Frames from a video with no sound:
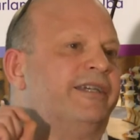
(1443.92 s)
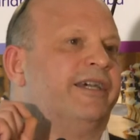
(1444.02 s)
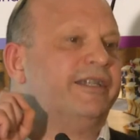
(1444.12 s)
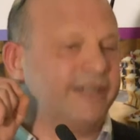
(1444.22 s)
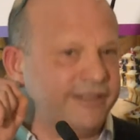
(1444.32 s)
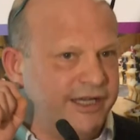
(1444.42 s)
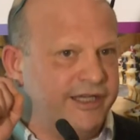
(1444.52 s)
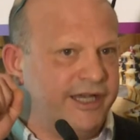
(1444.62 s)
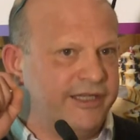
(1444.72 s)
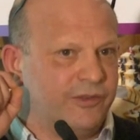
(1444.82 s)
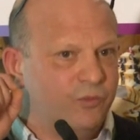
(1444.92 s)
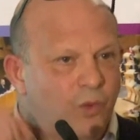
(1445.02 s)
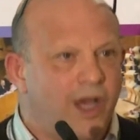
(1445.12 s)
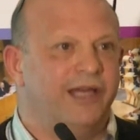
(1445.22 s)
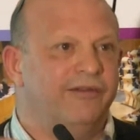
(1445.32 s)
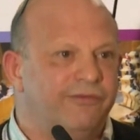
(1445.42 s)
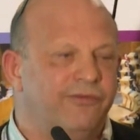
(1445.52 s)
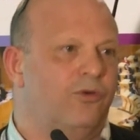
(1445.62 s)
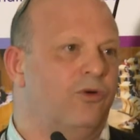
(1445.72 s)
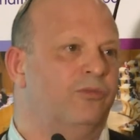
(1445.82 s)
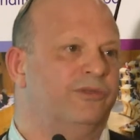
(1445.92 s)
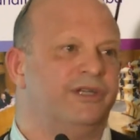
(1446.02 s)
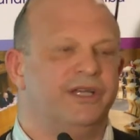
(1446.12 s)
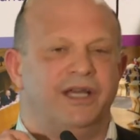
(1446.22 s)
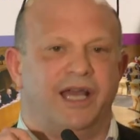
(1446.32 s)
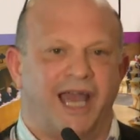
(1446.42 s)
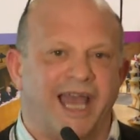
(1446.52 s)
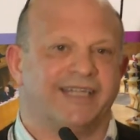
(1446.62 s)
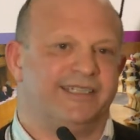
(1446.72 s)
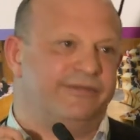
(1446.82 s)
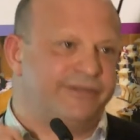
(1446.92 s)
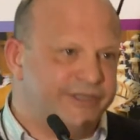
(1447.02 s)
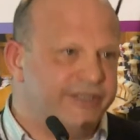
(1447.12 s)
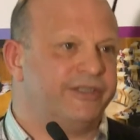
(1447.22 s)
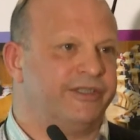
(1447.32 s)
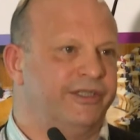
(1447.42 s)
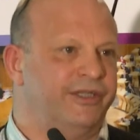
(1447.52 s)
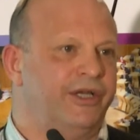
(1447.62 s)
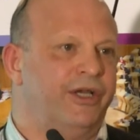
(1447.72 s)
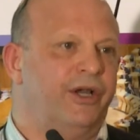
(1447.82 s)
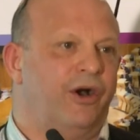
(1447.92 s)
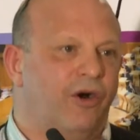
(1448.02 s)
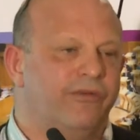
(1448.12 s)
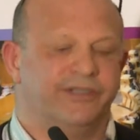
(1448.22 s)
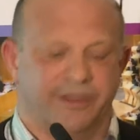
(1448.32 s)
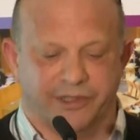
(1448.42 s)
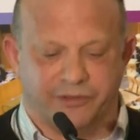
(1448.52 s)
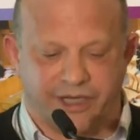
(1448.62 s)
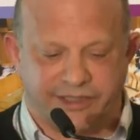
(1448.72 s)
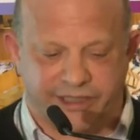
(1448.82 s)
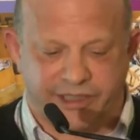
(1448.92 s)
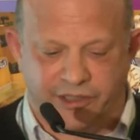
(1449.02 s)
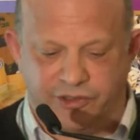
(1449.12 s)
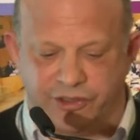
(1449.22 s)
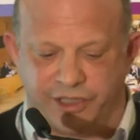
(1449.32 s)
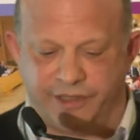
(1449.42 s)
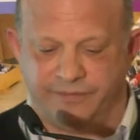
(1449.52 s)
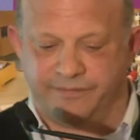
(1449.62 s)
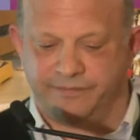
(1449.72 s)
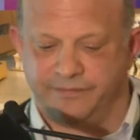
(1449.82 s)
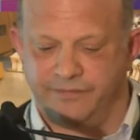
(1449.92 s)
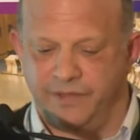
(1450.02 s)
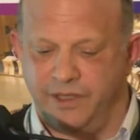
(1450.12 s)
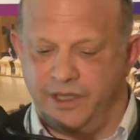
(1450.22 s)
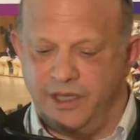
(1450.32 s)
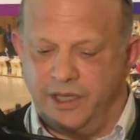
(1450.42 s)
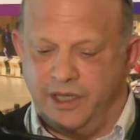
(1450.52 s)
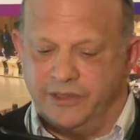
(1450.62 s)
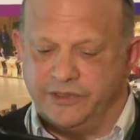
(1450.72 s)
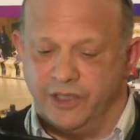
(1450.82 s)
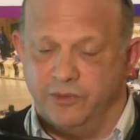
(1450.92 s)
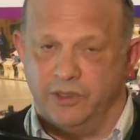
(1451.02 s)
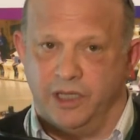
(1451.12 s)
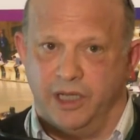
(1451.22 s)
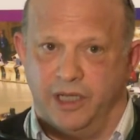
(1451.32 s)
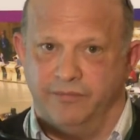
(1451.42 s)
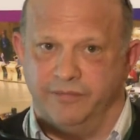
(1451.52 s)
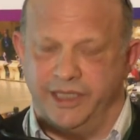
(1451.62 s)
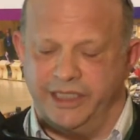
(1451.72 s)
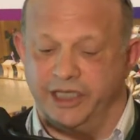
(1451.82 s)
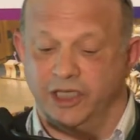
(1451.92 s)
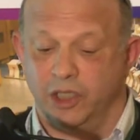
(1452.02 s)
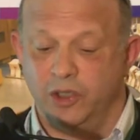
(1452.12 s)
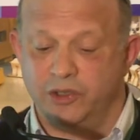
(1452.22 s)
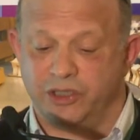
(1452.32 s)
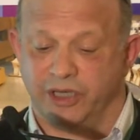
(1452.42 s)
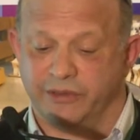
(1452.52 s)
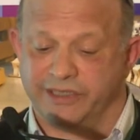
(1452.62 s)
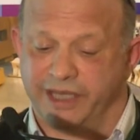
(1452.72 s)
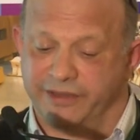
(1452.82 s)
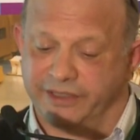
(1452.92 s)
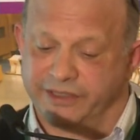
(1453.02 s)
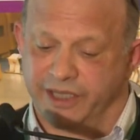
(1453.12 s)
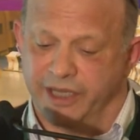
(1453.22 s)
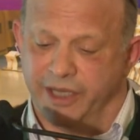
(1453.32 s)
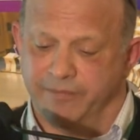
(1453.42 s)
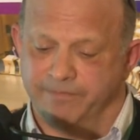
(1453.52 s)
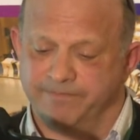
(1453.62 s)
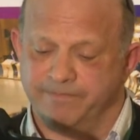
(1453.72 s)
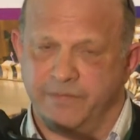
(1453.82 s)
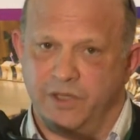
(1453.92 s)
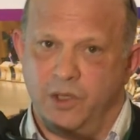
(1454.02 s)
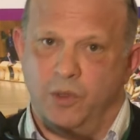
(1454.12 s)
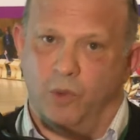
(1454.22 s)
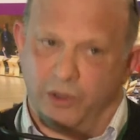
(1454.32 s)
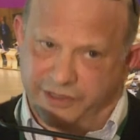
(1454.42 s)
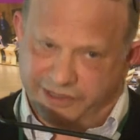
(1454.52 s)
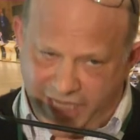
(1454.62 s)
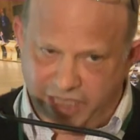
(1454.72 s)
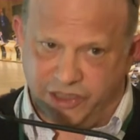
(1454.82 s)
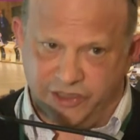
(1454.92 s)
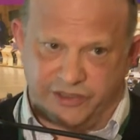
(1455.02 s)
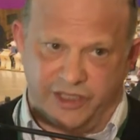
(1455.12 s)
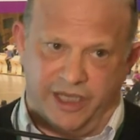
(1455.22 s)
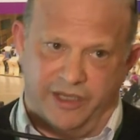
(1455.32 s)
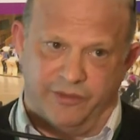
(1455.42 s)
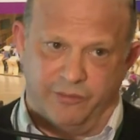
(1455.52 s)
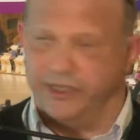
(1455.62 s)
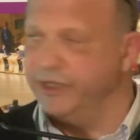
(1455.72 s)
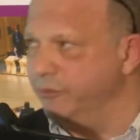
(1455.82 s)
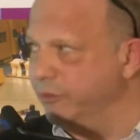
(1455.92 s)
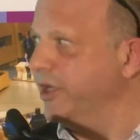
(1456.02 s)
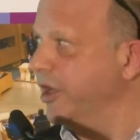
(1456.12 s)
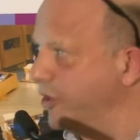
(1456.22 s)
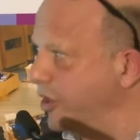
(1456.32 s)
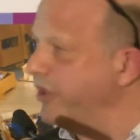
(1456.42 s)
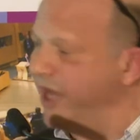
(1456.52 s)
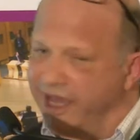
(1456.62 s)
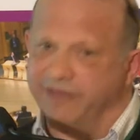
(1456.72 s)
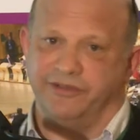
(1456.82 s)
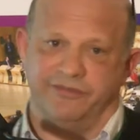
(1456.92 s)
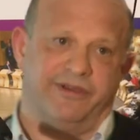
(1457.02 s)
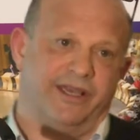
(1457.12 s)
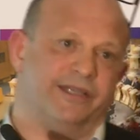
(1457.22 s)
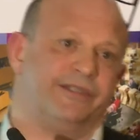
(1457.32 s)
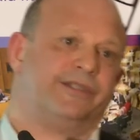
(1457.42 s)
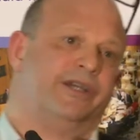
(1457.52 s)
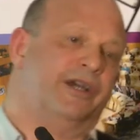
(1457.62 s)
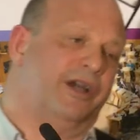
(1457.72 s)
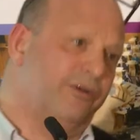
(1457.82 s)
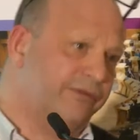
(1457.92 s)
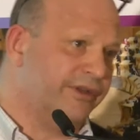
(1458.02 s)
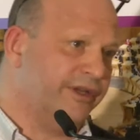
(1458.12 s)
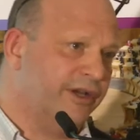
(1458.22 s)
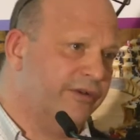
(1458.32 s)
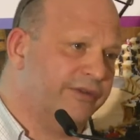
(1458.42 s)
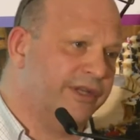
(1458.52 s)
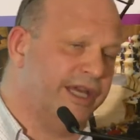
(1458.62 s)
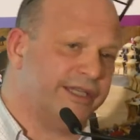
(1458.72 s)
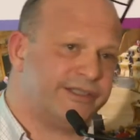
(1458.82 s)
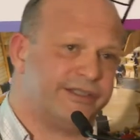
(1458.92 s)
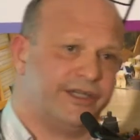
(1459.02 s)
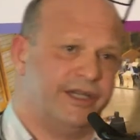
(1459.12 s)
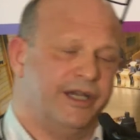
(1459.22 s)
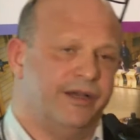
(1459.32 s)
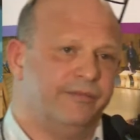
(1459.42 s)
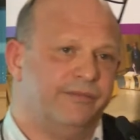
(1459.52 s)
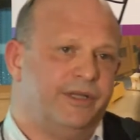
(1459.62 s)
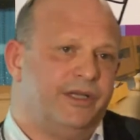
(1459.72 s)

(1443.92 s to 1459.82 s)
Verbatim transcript: a, as a, as a well-informed, active citizen of a democratic country. So um, in conclusion, I would say that um, one of the dangers uh, that we, we are going to have to face uh, over, the, over the next um,